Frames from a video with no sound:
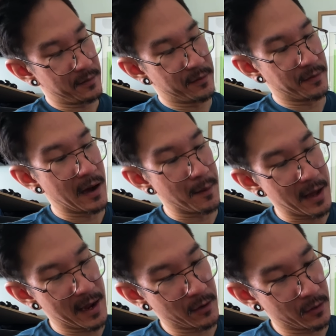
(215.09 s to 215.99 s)
far
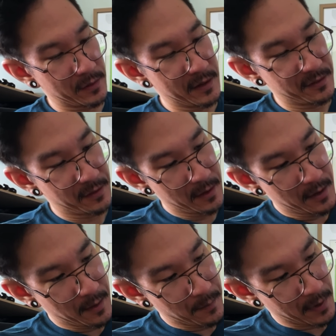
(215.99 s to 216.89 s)
back on this,
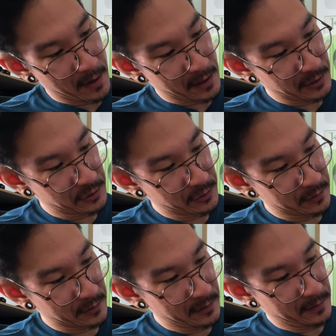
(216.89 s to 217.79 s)
but I
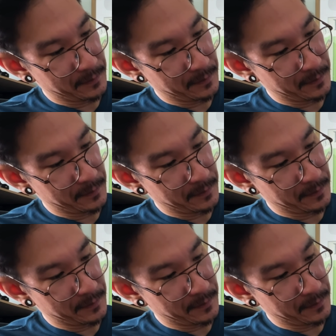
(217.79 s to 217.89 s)
should